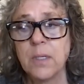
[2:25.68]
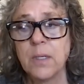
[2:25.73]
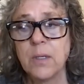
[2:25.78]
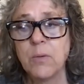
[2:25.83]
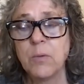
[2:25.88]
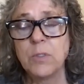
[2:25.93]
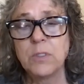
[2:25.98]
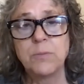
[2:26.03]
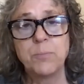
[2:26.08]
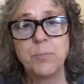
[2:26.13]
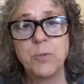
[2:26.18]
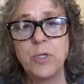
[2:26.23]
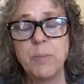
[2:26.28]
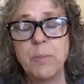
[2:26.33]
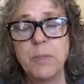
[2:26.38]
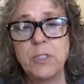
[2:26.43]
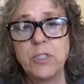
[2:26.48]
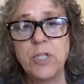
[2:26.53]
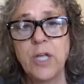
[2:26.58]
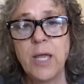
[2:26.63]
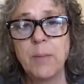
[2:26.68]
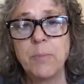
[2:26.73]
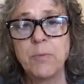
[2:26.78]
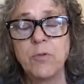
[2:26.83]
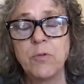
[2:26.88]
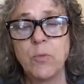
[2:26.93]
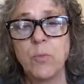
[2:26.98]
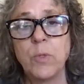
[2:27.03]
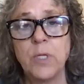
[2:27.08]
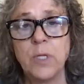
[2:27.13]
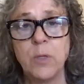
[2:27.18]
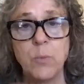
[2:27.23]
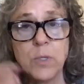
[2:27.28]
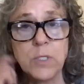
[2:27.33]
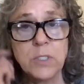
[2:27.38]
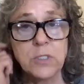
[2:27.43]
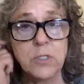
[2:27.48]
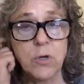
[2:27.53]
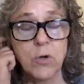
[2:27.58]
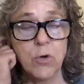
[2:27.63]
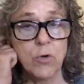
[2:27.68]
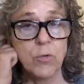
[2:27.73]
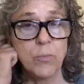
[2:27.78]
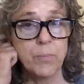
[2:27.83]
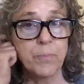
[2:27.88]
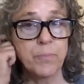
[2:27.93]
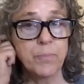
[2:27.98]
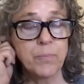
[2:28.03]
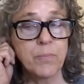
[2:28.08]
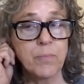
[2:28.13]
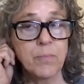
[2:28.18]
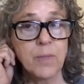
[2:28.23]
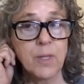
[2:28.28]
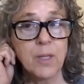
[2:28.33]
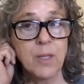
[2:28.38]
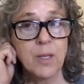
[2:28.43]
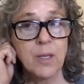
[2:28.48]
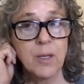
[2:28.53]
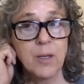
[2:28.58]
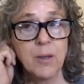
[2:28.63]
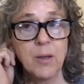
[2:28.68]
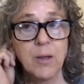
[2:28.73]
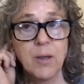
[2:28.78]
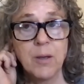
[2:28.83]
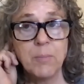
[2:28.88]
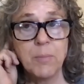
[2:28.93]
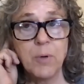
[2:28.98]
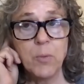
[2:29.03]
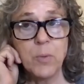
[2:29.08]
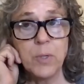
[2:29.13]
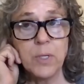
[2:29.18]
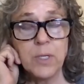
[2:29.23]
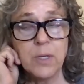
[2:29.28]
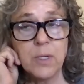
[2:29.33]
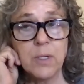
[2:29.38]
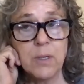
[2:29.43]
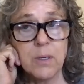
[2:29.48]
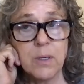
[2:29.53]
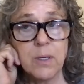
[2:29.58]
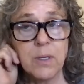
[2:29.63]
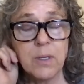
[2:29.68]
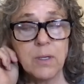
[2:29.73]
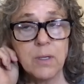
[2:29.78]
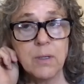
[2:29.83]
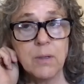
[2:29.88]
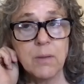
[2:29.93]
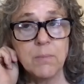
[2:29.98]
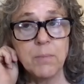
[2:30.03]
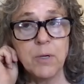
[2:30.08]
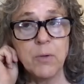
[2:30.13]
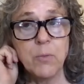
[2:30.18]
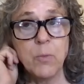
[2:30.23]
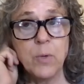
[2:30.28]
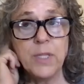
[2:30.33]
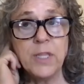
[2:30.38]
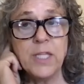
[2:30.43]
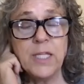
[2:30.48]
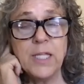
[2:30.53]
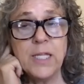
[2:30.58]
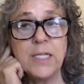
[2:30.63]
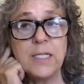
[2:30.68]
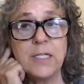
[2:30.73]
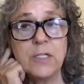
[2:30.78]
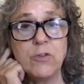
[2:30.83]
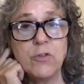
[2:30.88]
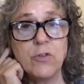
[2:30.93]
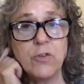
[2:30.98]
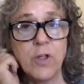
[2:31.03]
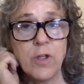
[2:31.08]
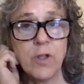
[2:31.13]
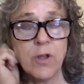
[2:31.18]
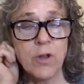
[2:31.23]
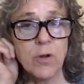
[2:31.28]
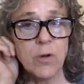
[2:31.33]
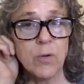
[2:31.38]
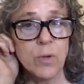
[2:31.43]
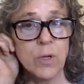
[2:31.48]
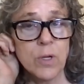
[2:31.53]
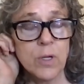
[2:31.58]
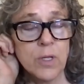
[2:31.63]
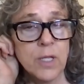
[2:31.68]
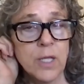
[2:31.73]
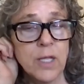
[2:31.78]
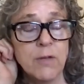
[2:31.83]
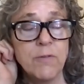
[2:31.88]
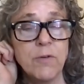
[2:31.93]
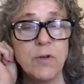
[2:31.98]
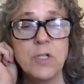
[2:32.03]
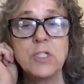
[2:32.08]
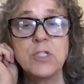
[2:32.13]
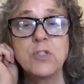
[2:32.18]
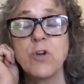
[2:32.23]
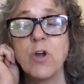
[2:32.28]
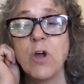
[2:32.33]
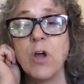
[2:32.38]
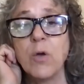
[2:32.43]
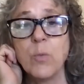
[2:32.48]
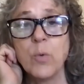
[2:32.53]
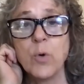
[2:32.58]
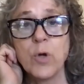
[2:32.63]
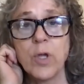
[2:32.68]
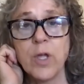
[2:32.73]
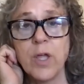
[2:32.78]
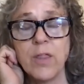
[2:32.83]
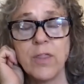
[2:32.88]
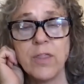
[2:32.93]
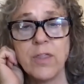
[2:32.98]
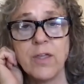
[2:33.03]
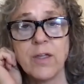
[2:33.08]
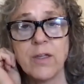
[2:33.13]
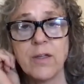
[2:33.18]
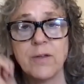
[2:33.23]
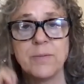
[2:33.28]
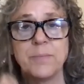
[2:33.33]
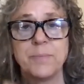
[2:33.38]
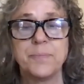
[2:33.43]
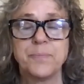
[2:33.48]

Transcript: was pretty much absent when he was home. But one thing he did share, he had a very strong work ethic.